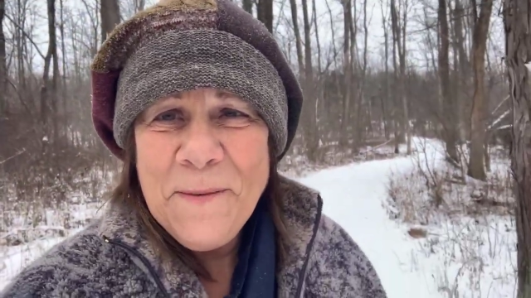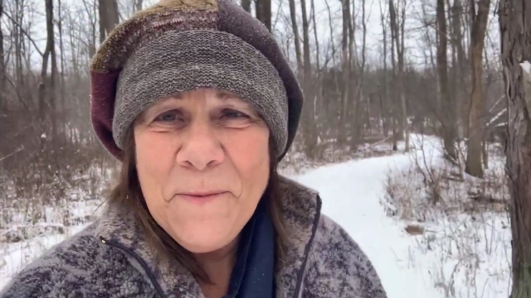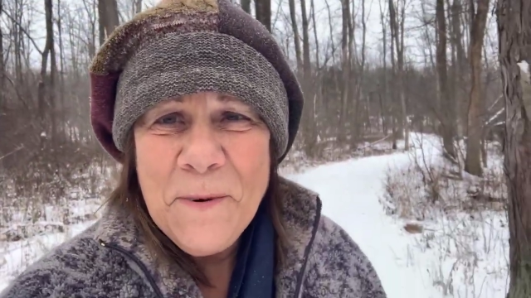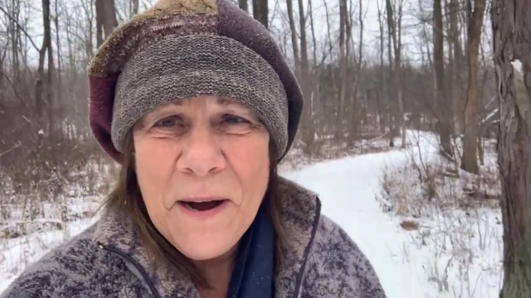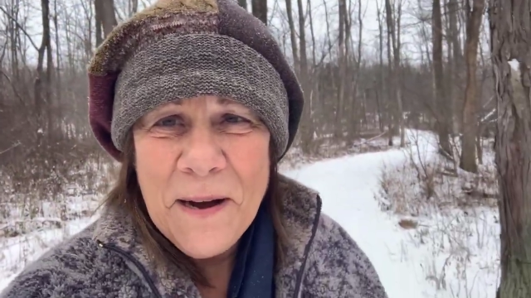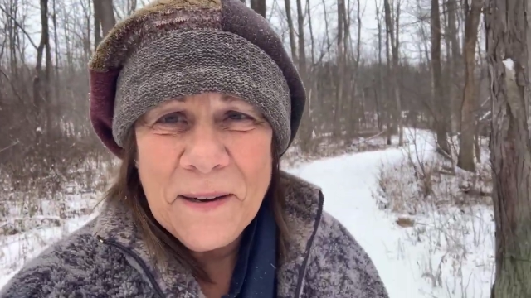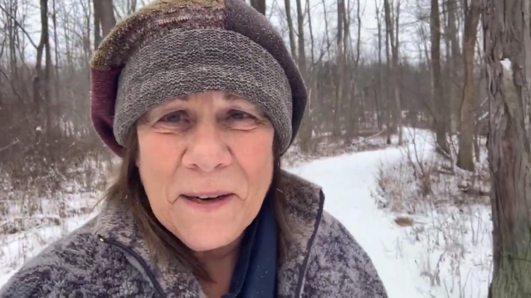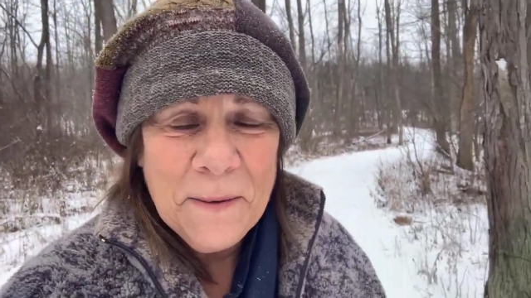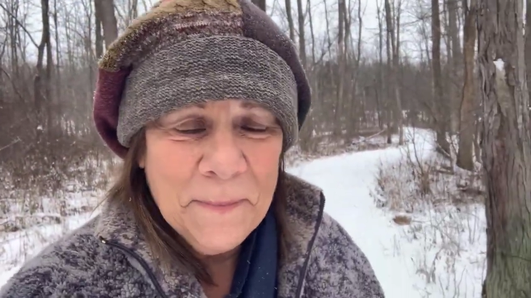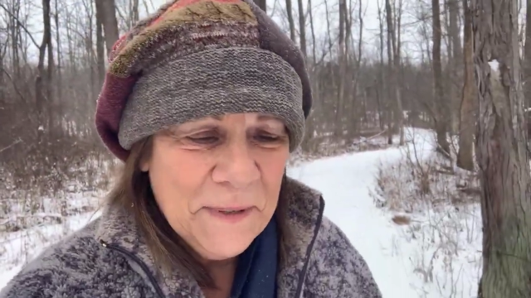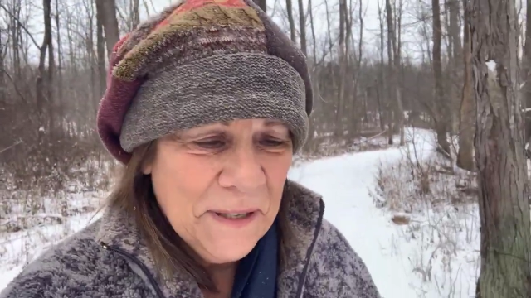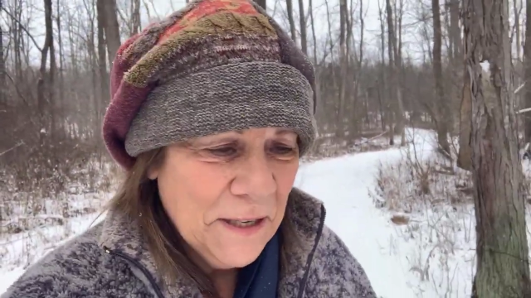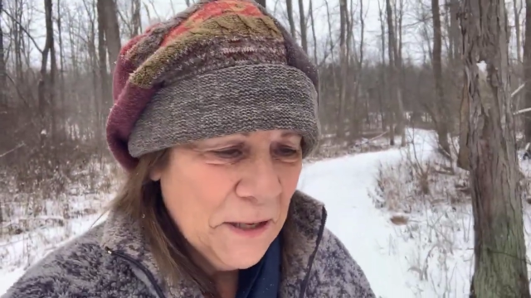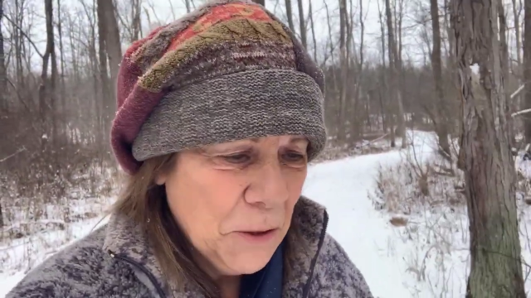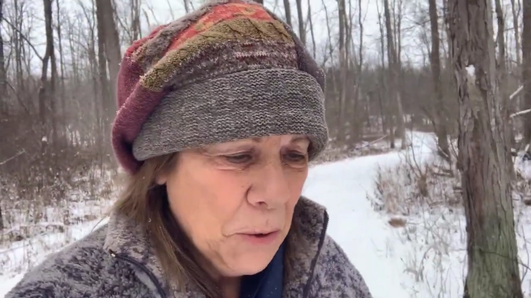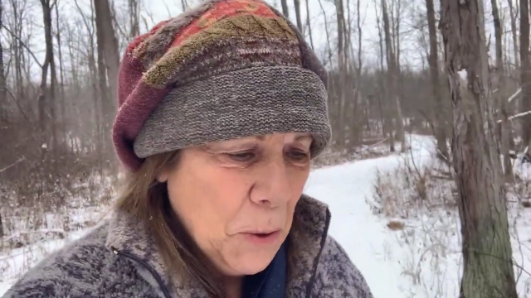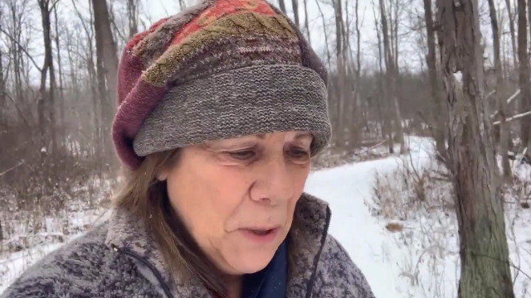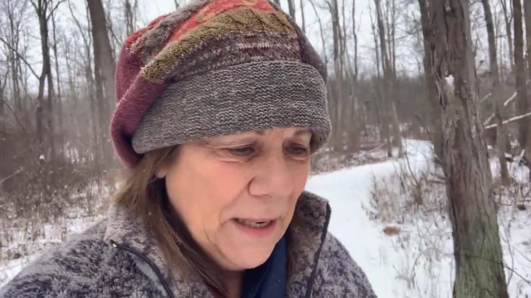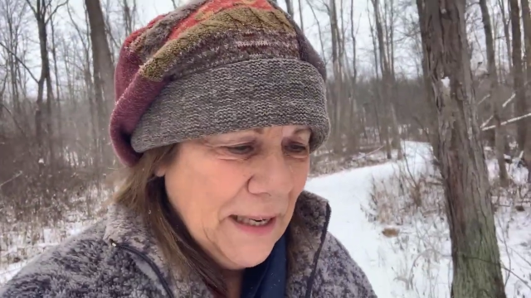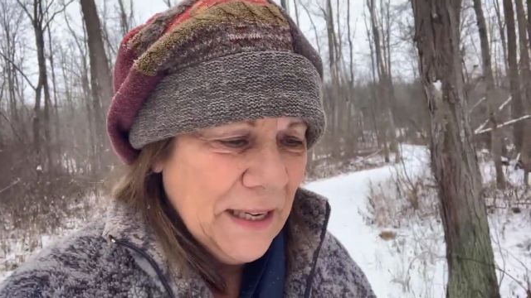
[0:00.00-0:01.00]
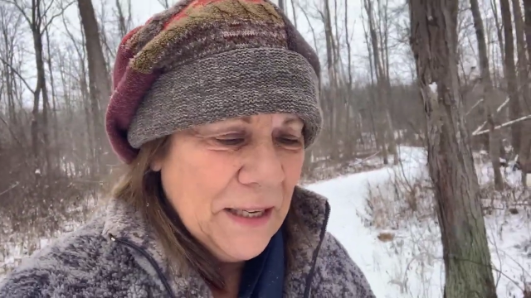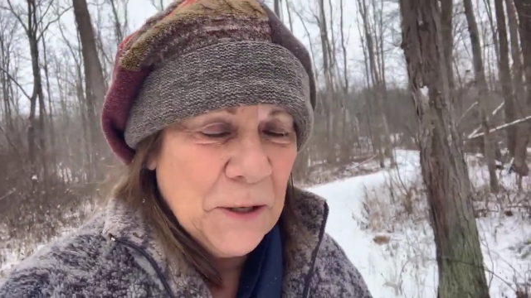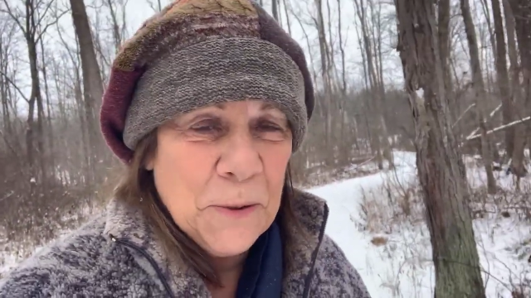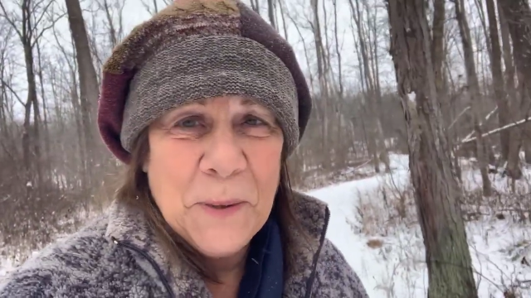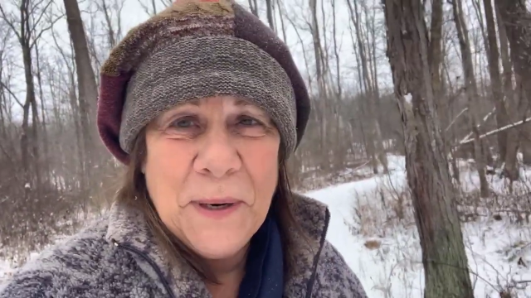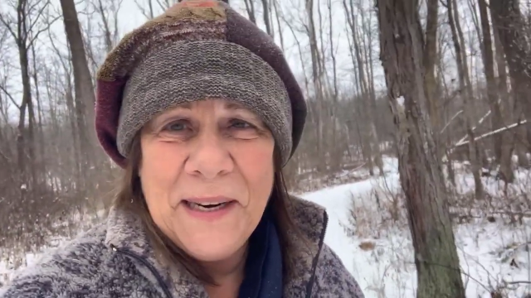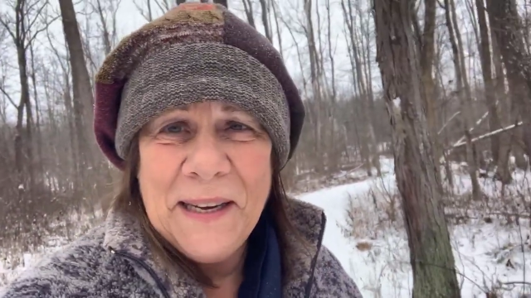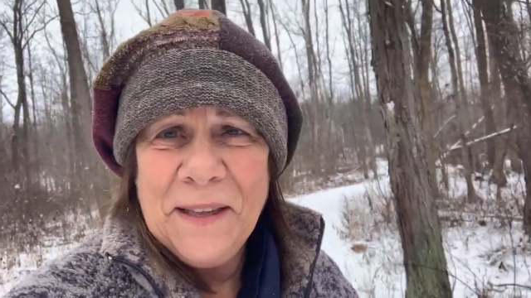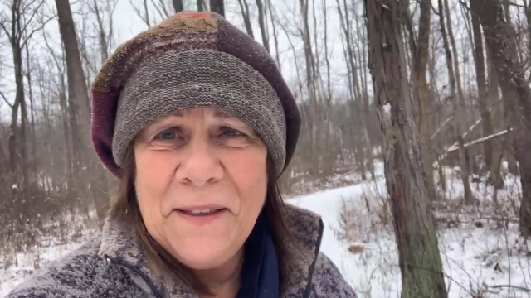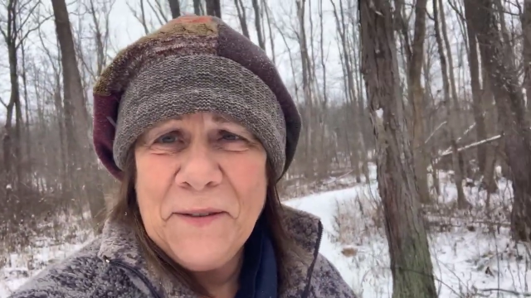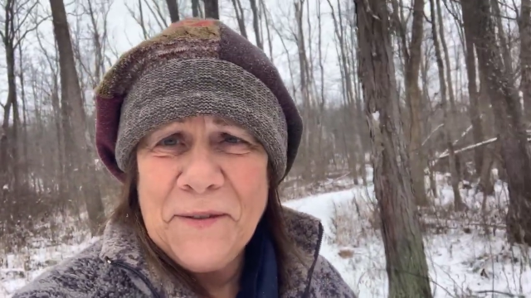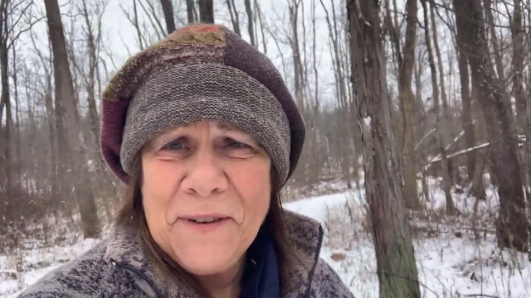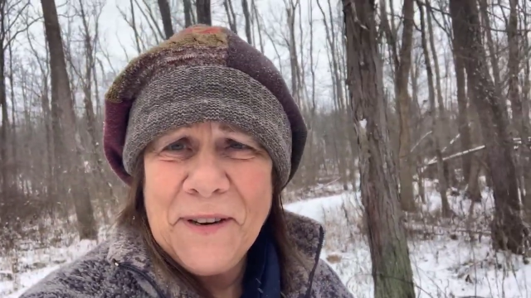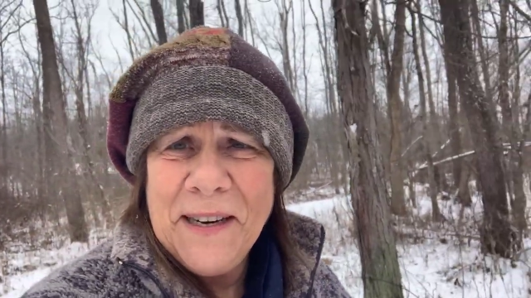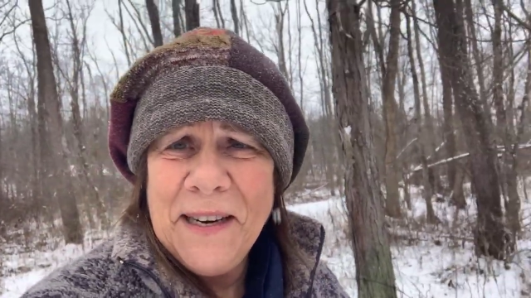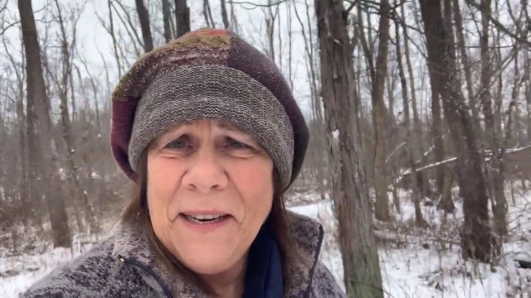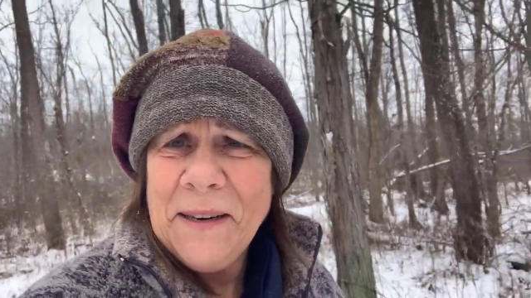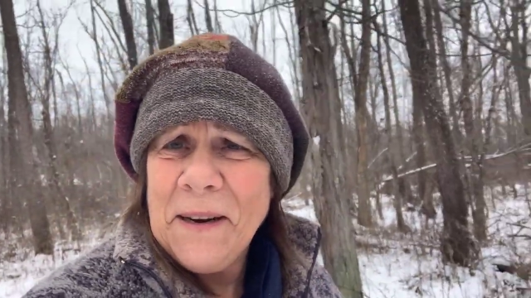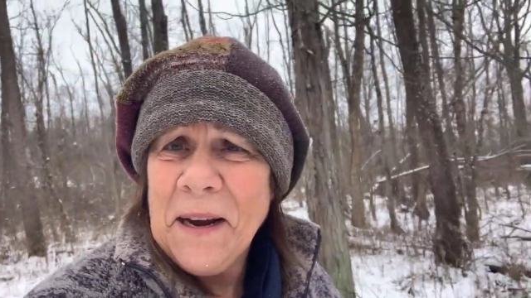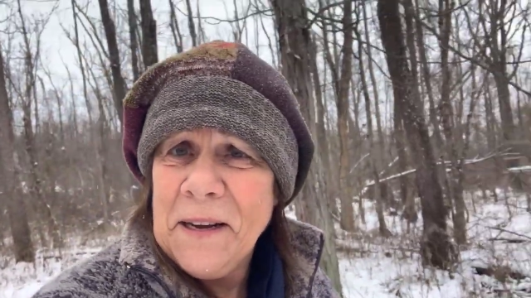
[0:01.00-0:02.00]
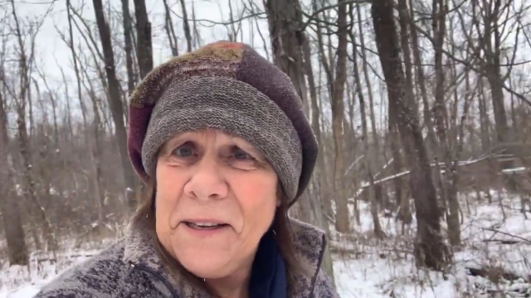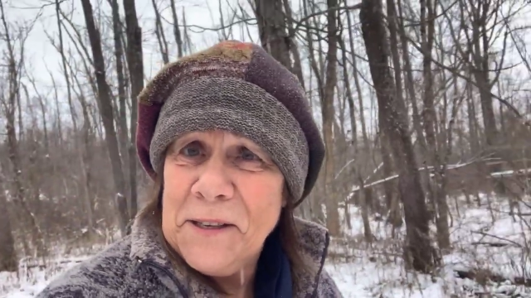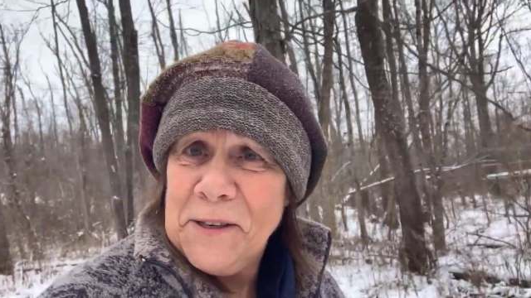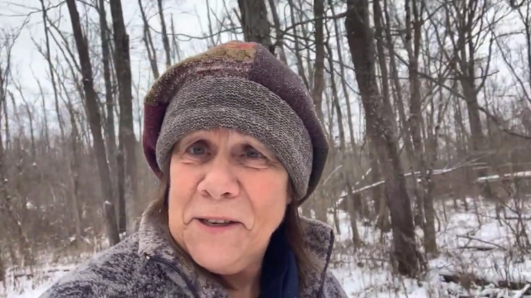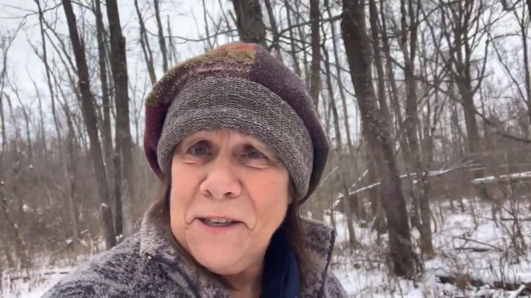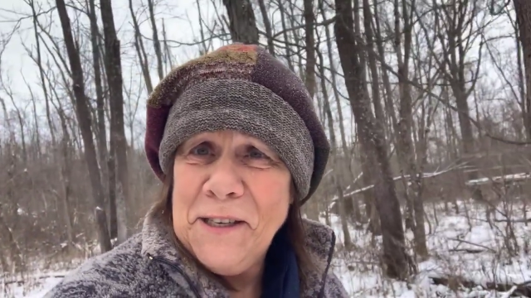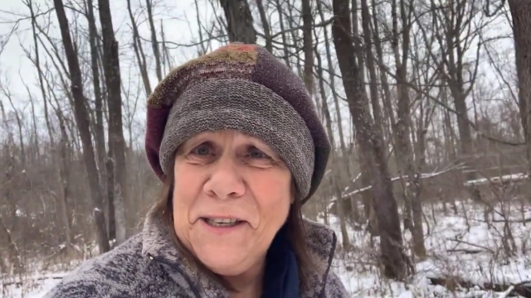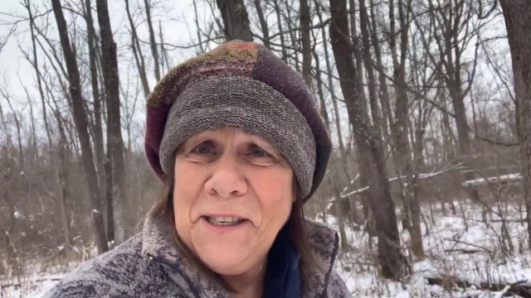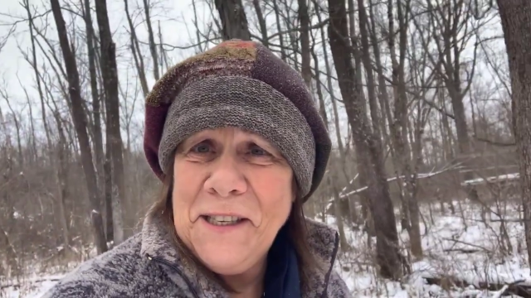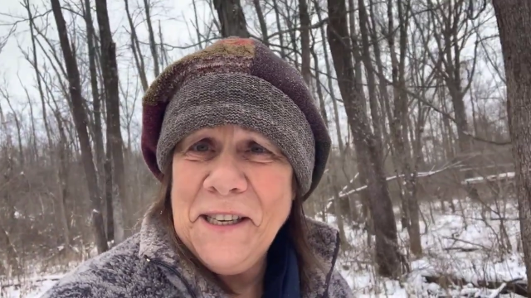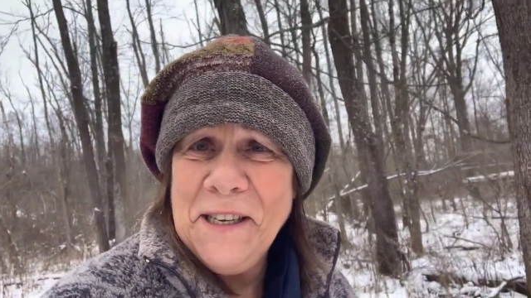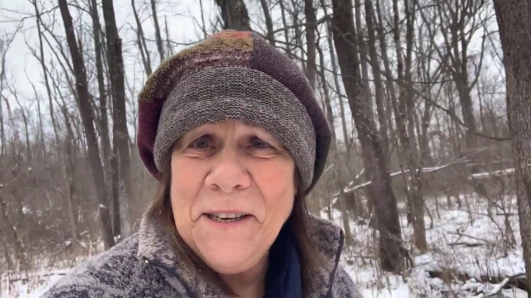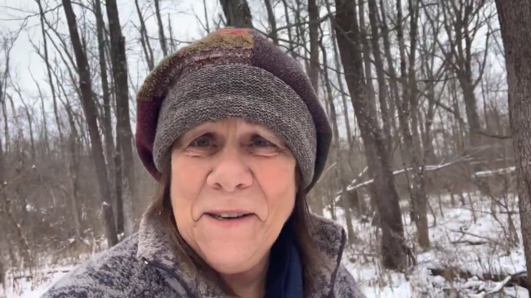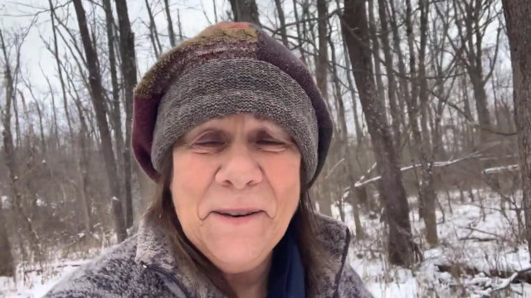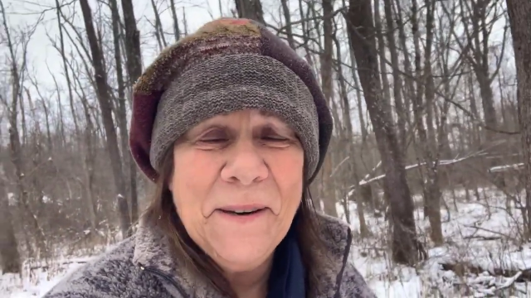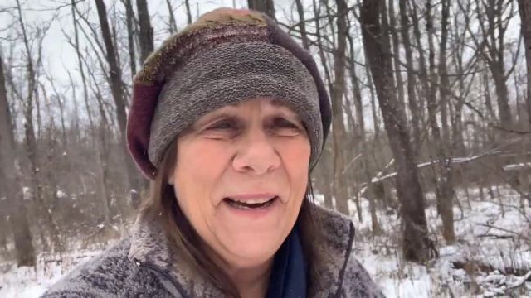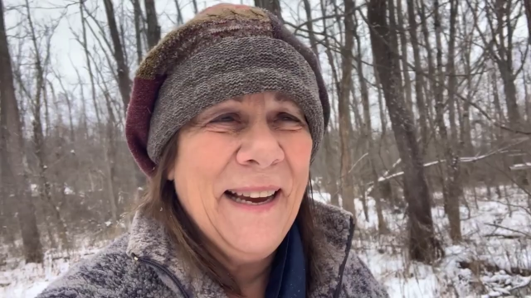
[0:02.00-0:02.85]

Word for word: Welcome to 2023. It's good to see you.